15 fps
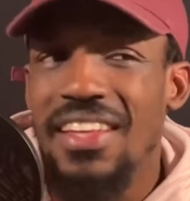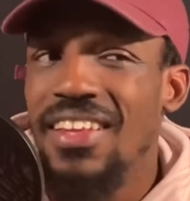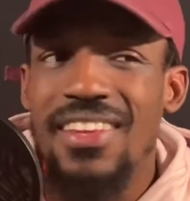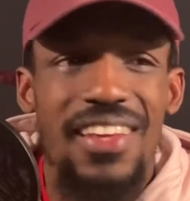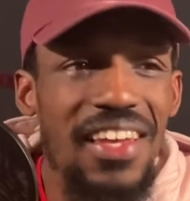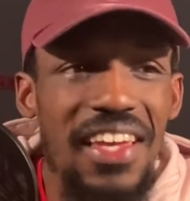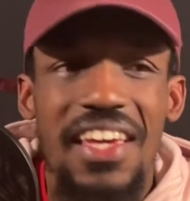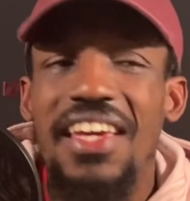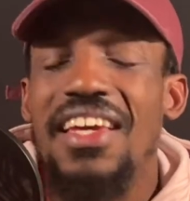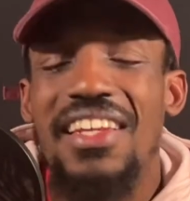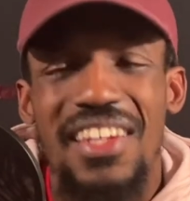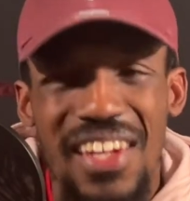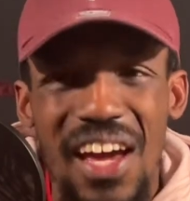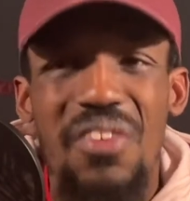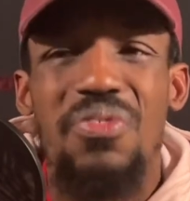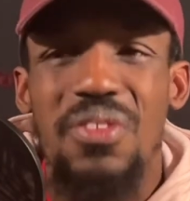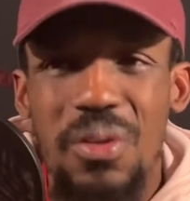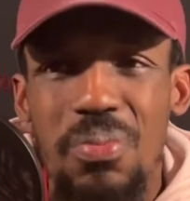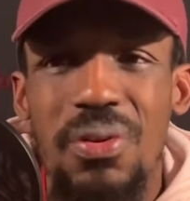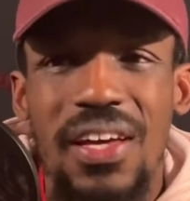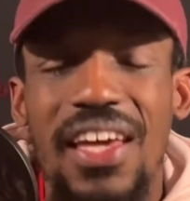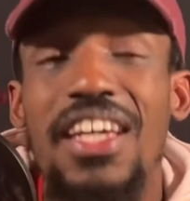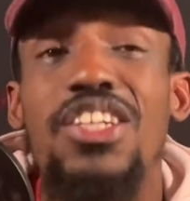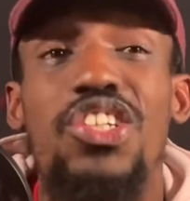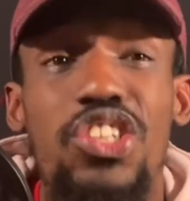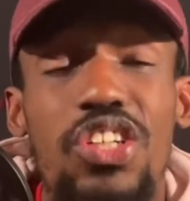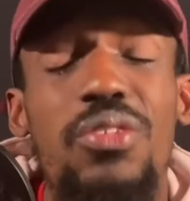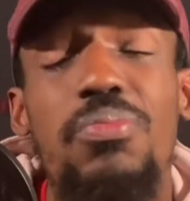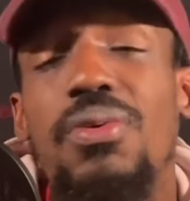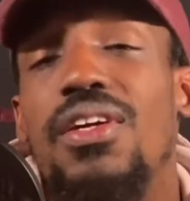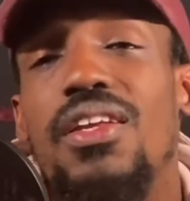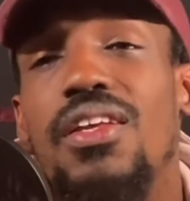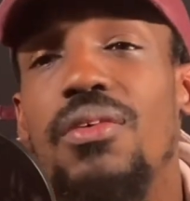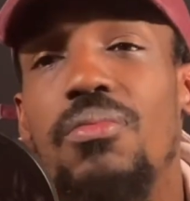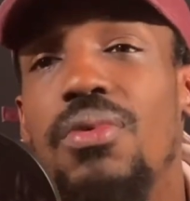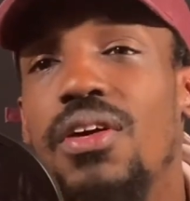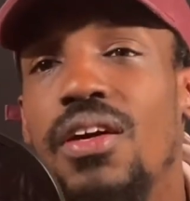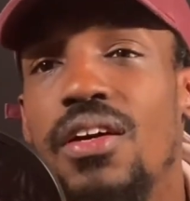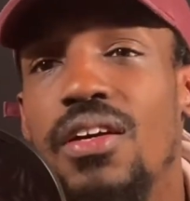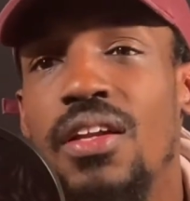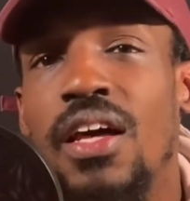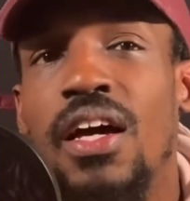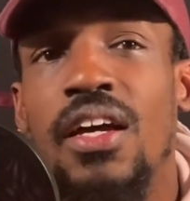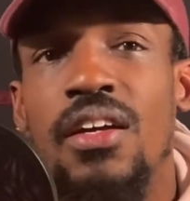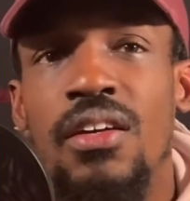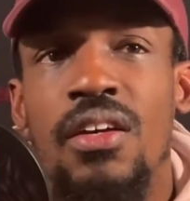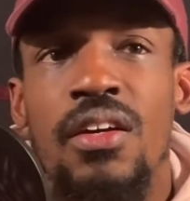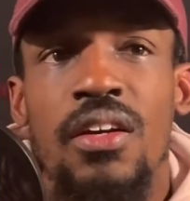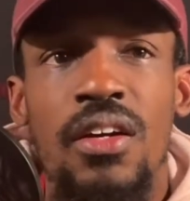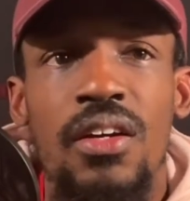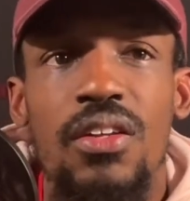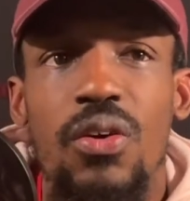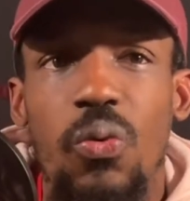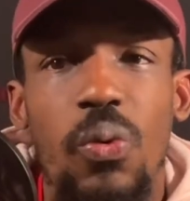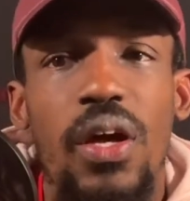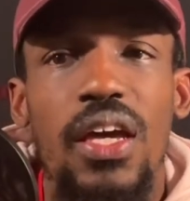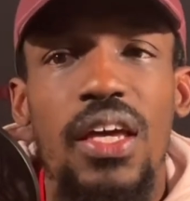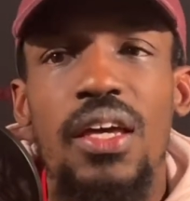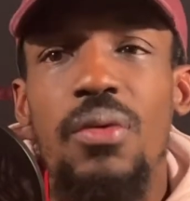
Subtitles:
He can definitely play. He should be in the NBA. Like the way he